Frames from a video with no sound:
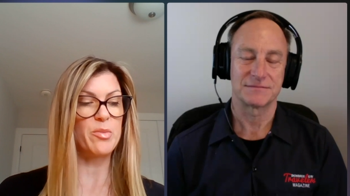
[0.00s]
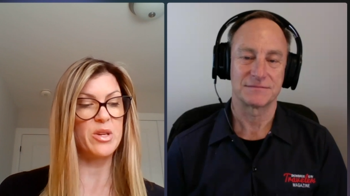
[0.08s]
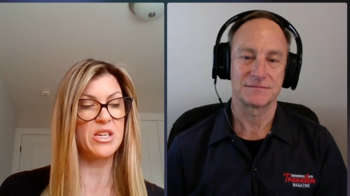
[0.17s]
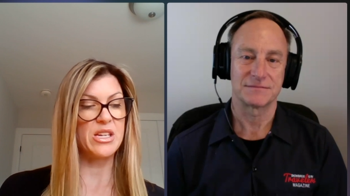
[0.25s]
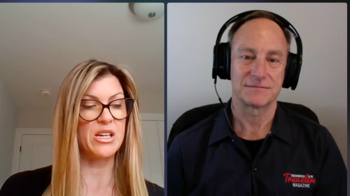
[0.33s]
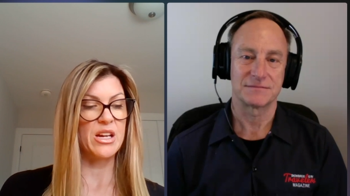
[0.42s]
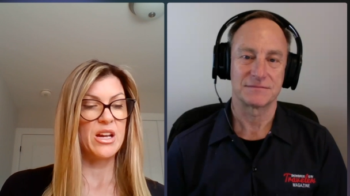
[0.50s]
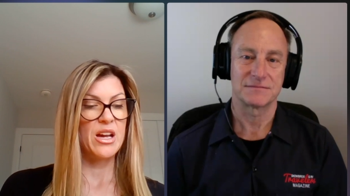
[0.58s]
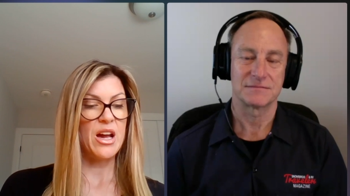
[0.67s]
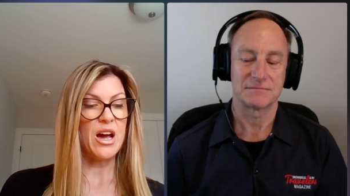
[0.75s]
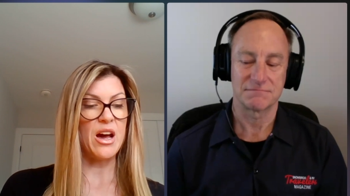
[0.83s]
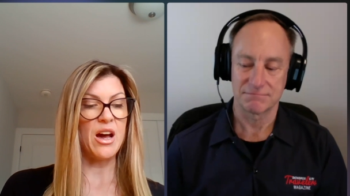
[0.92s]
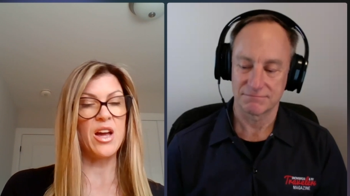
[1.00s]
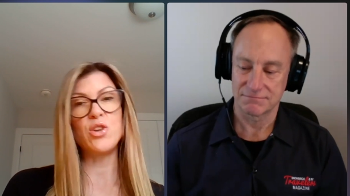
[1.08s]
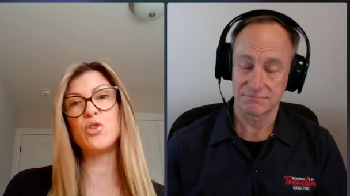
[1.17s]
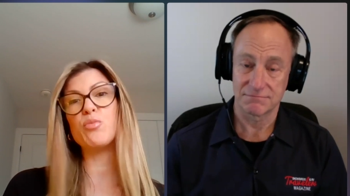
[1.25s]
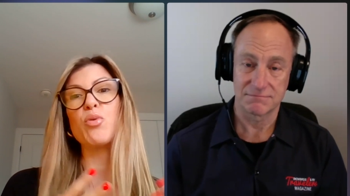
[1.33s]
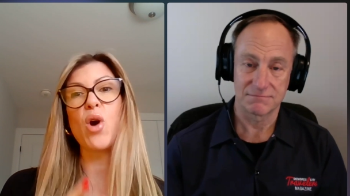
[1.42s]
Speaker 1: to be uh,
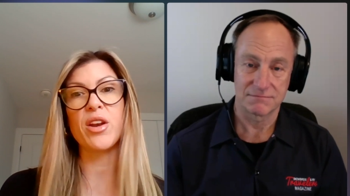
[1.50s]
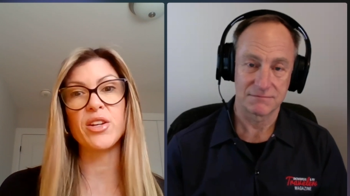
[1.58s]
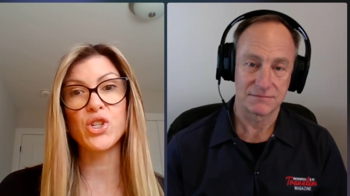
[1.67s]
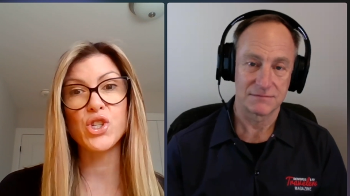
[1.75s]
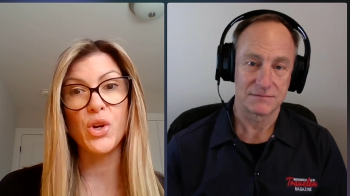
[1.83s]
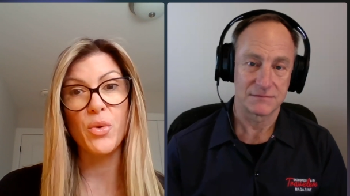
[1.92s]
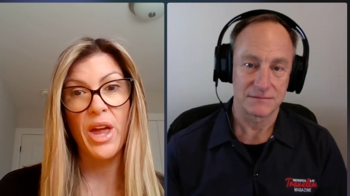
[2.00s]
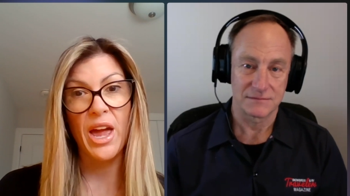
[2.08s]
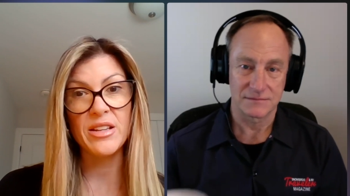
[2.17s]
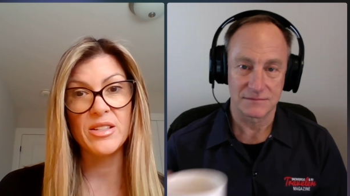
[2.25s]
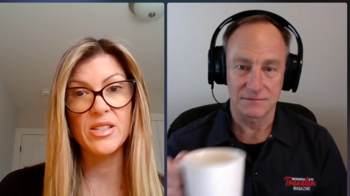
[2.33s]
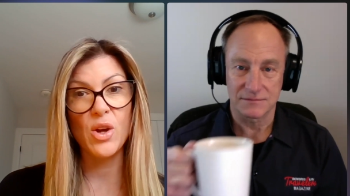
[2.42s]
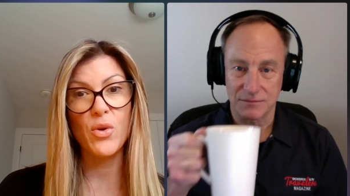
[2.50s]
a new product showcase.